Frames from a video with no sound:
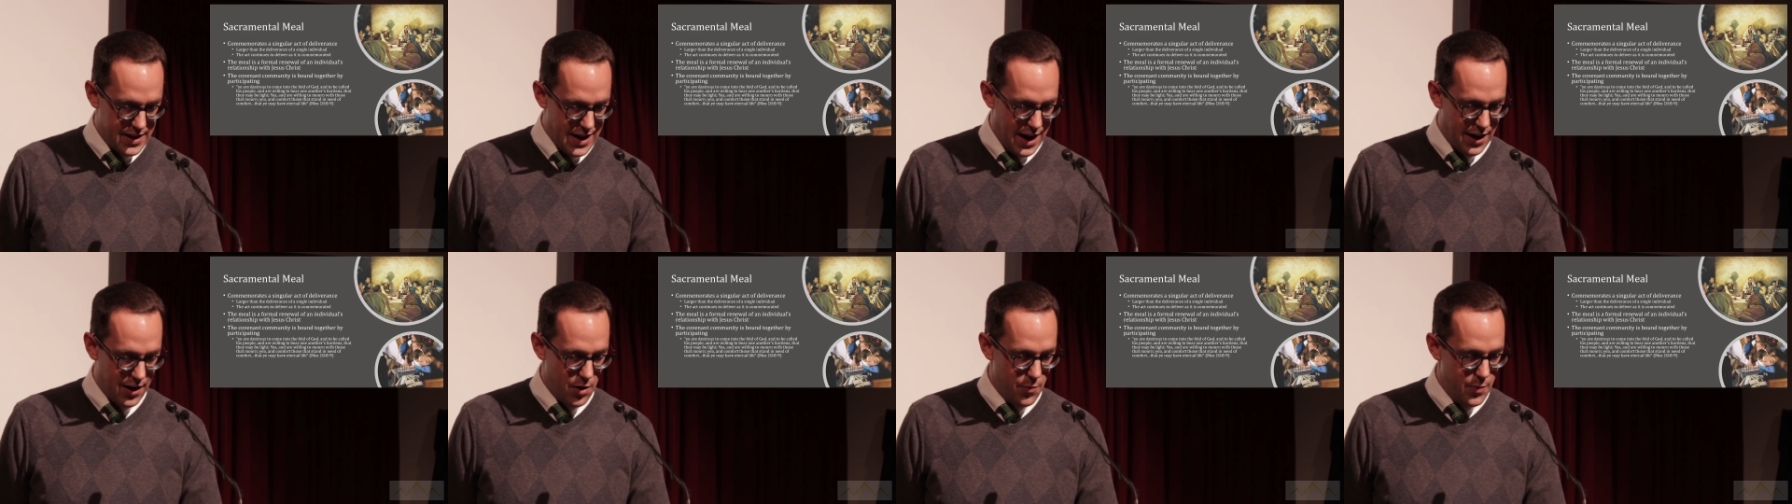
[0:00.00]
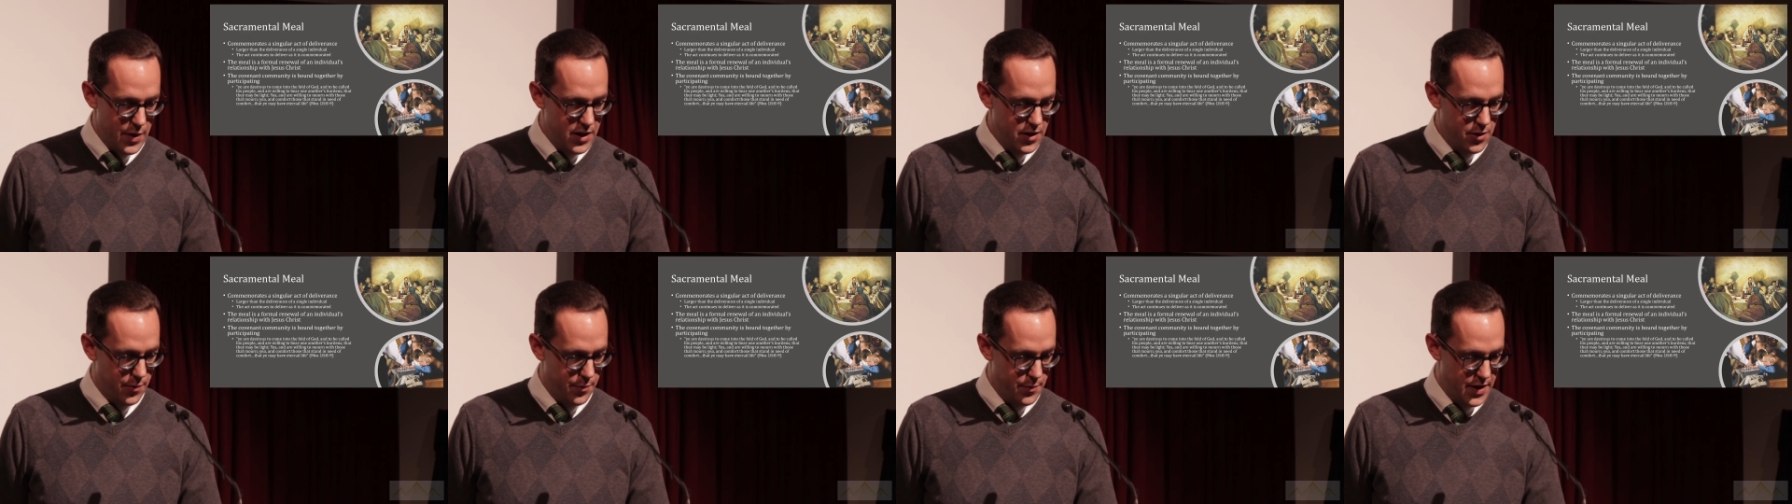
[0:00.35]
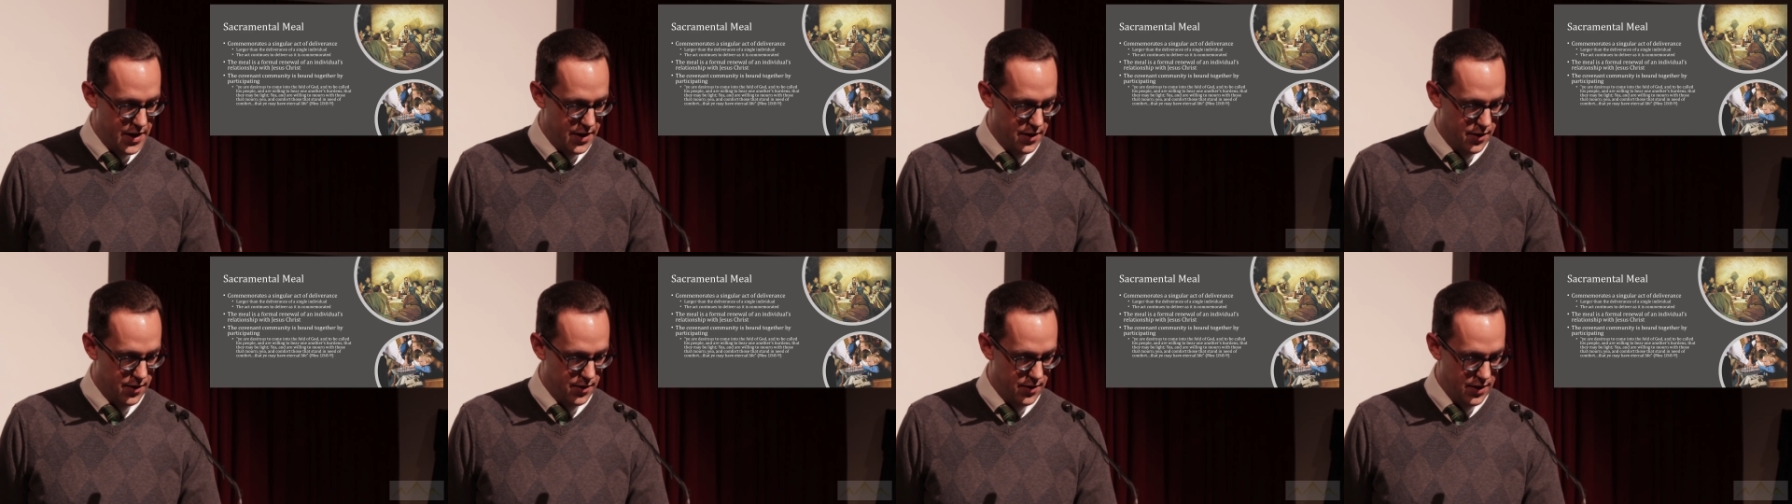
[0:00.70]
sacramental
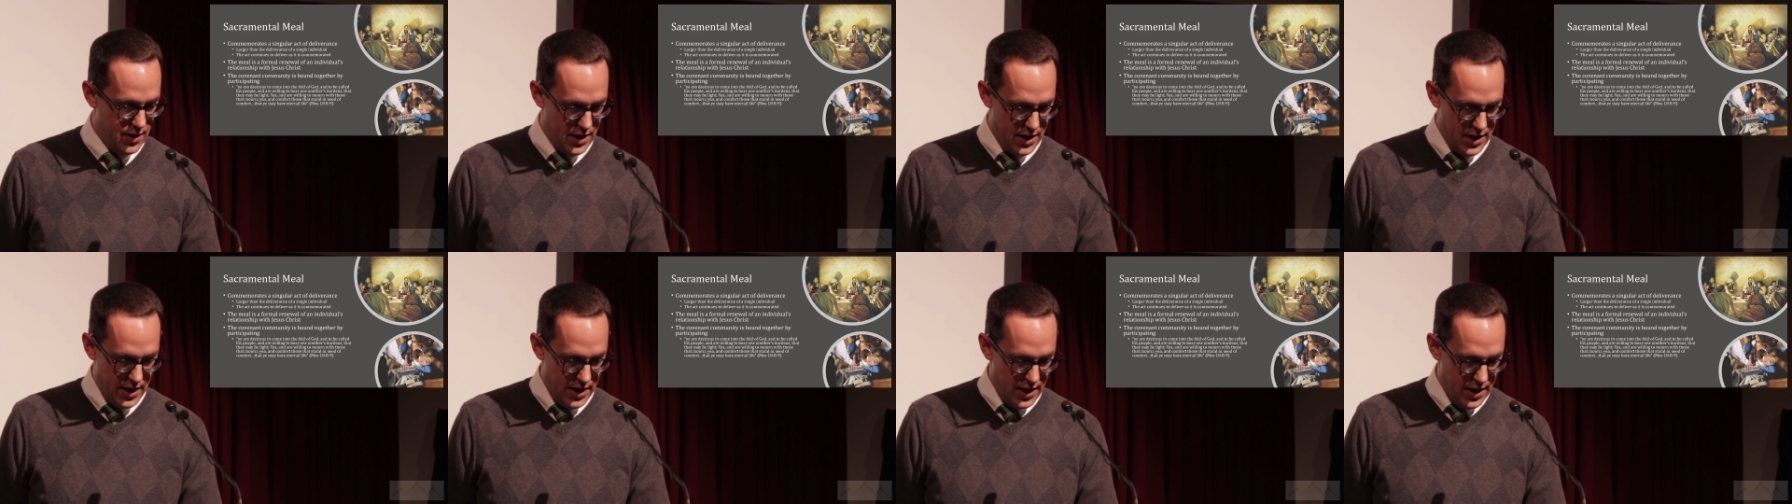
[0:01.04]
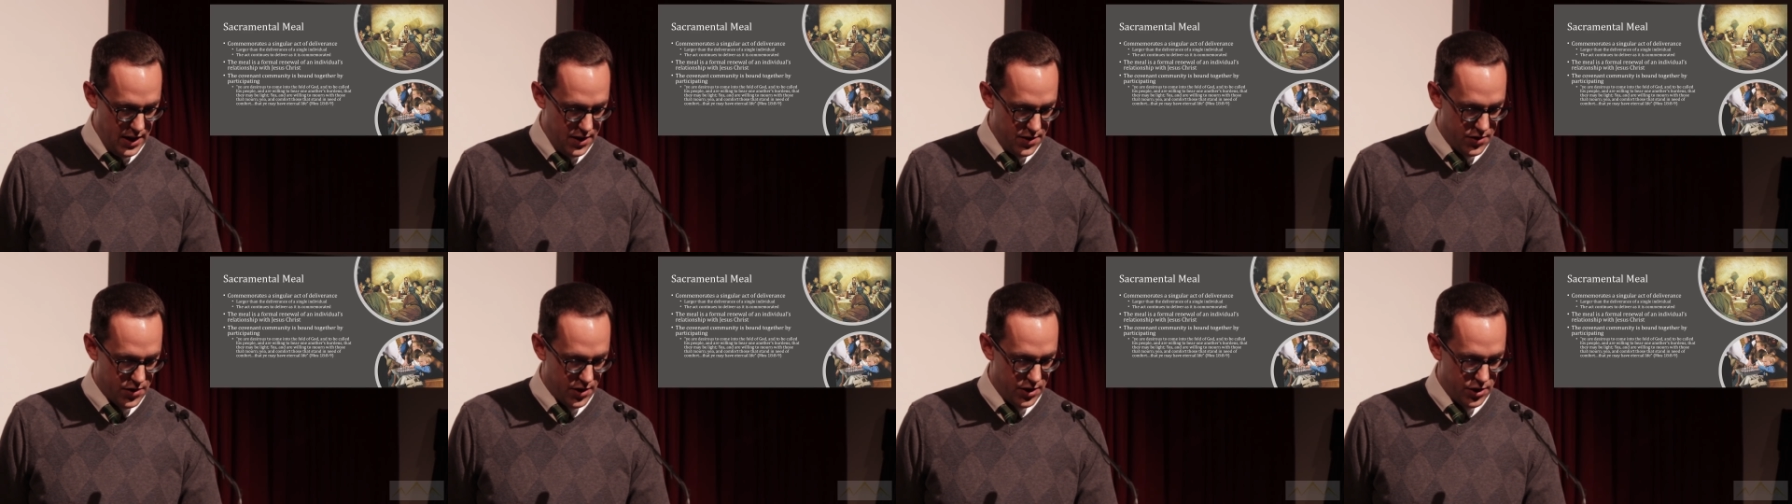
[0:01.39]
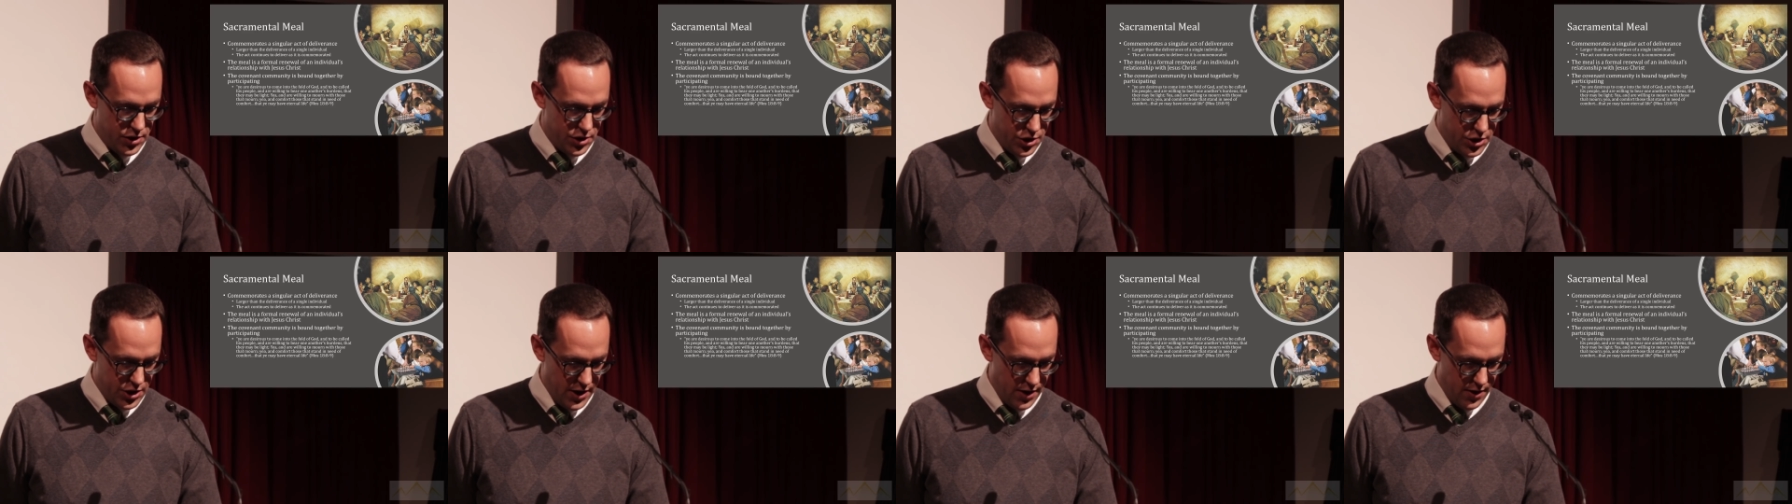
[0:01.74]
meal is
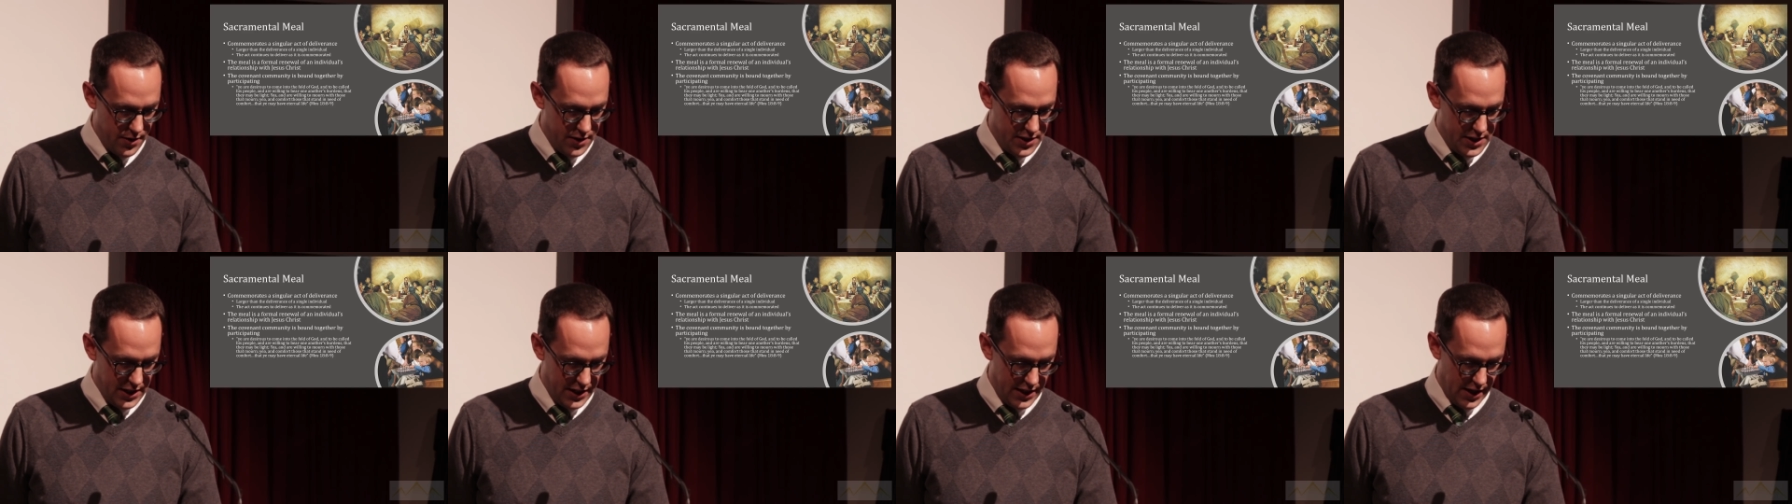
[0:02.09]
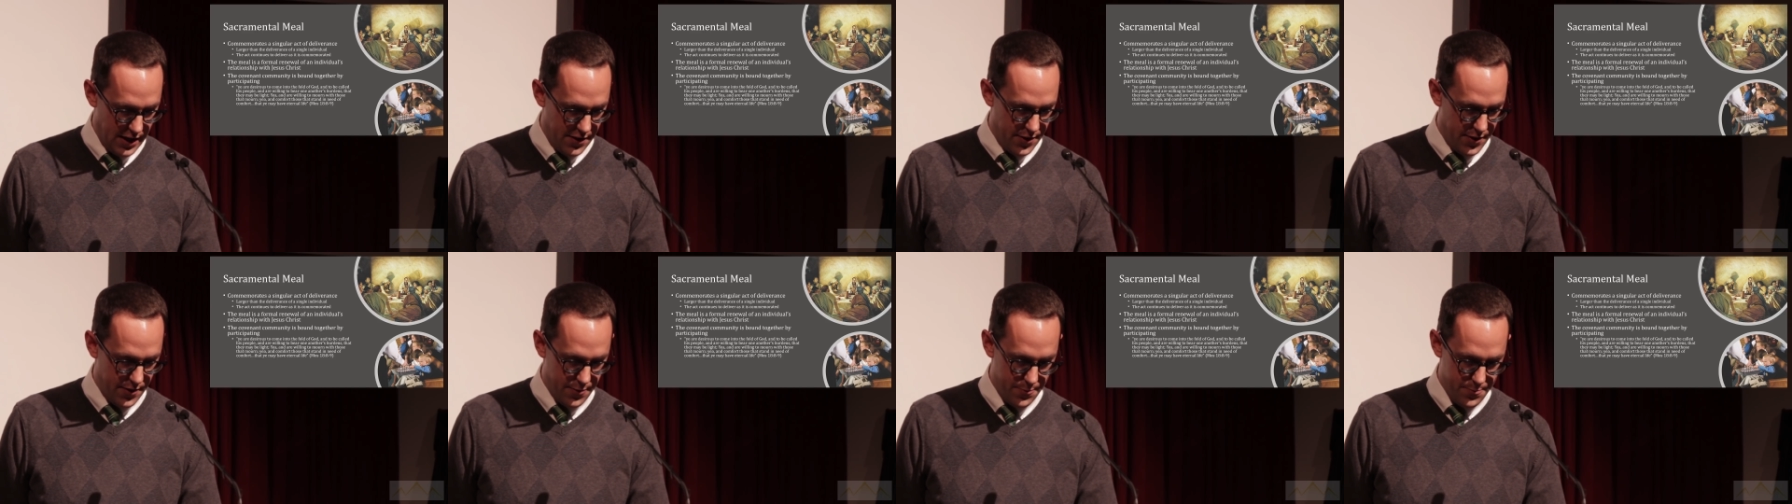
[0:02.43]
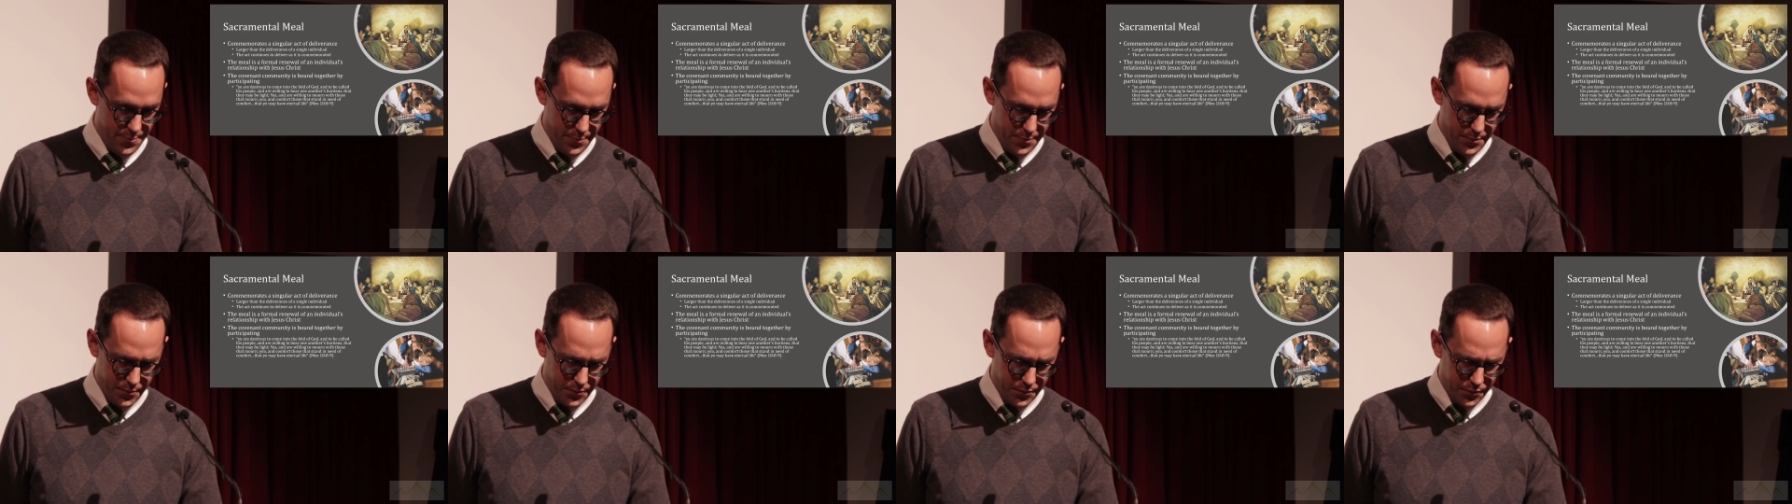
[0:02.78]
shared together